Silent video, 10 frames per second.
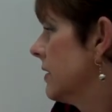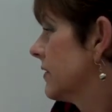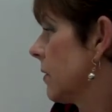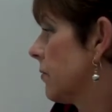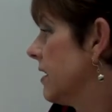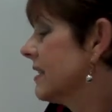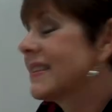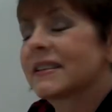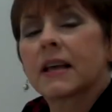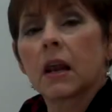So
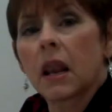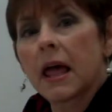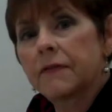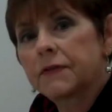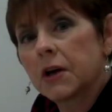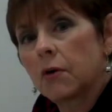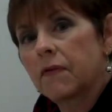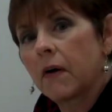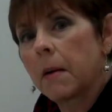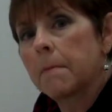this is a
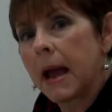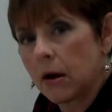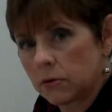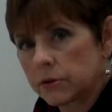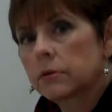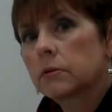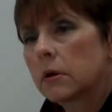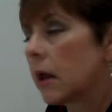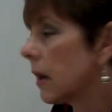leftover amount,